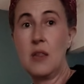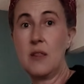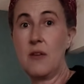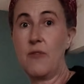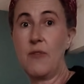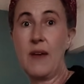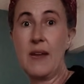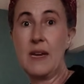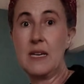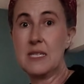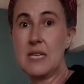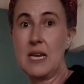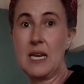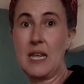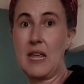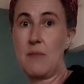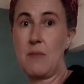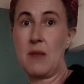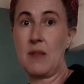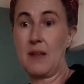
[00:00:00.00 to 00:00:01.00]
The flight attendant
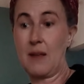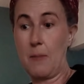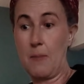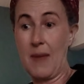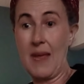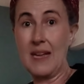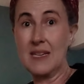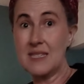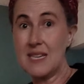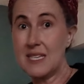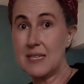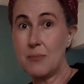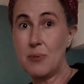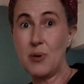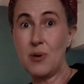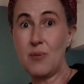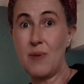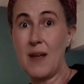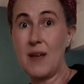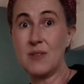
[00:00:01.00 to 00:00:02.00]
gave me like a band-aid to
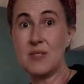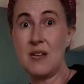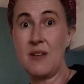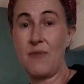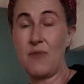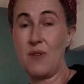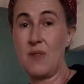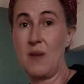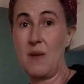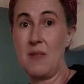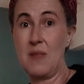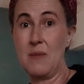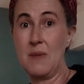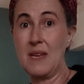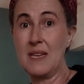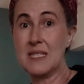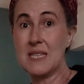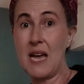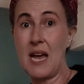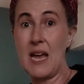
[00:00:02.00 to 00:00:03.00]
put around it in the
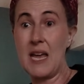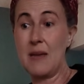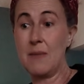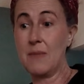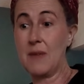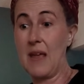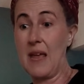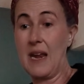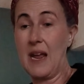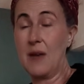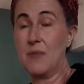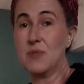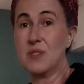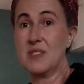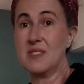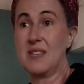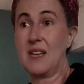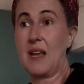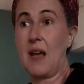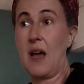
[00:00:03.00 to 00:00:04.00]
meantime. And I was
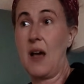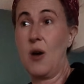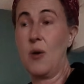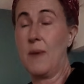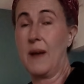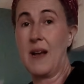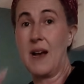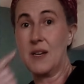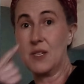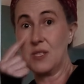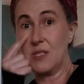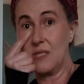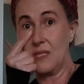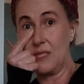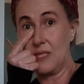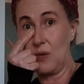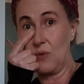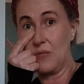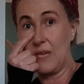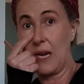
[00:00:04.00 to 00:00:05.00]
just like, oh my gosh, this is
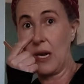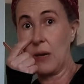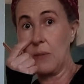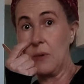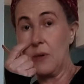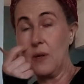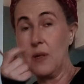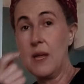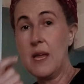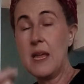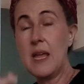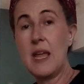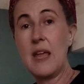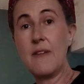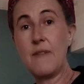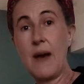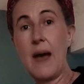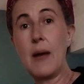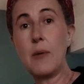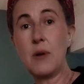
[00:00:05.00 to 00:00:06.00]
so terrible.
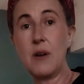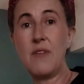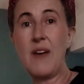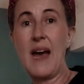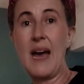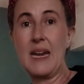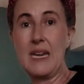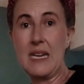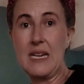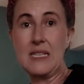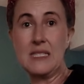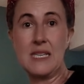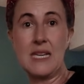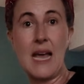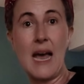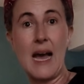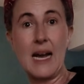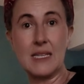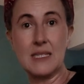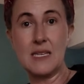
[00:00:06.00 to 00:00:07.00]
If I would have had easy
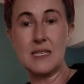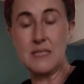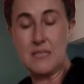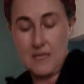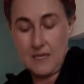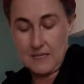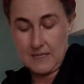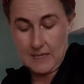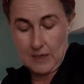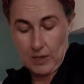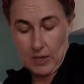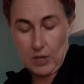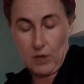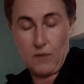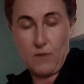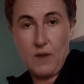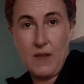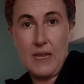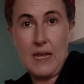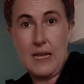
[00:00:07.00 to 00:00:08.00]
access to this, I
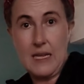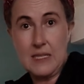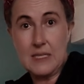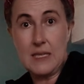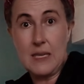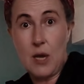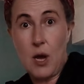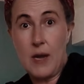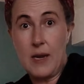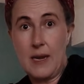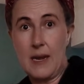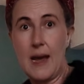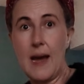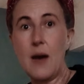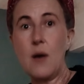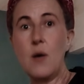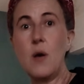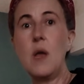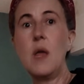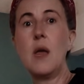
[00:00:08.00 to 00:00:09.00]
could easily gotten it
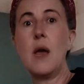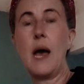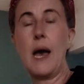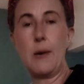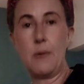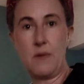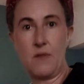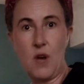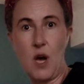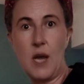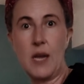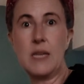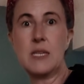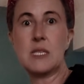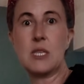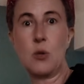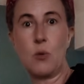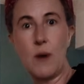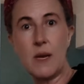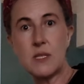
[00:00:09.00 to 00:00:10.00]
out. I would have gone into
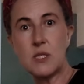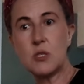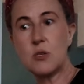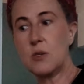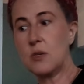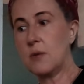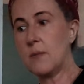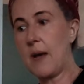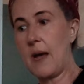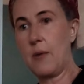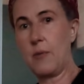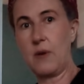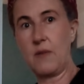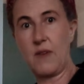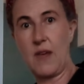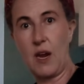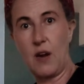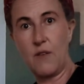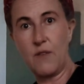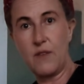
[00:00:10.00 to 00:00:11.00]
the restroom. I would have
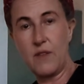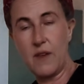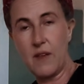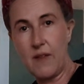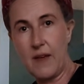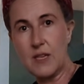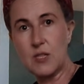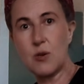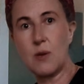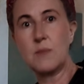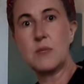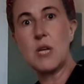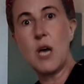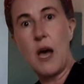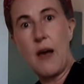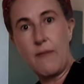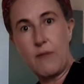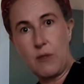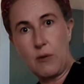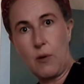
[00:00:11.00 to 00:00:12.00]
carefully like trimmed
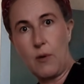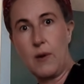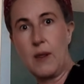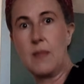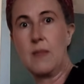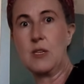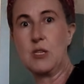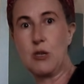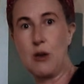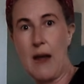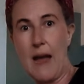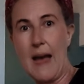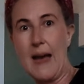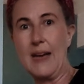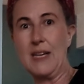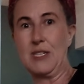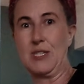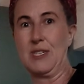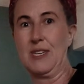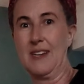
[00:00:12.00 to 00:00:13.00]
off, thrown it in the
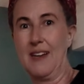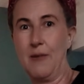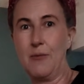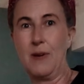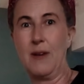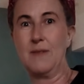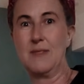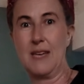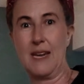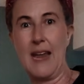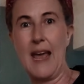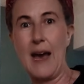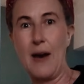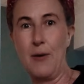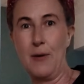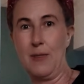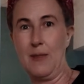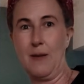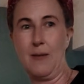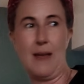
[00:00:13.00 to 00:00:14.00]
trash. I wouldn't have done it
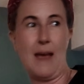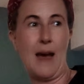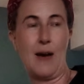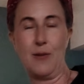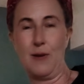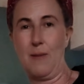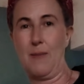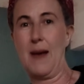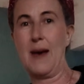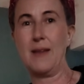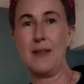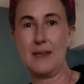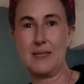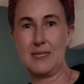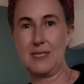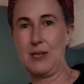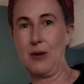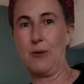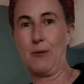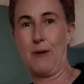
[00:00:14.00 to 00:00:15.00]
out and about. That's
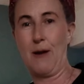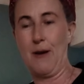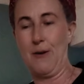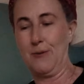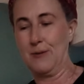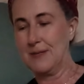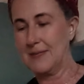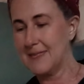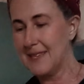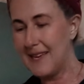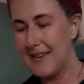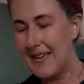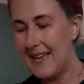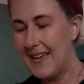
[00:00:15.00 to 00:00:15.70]
so gross.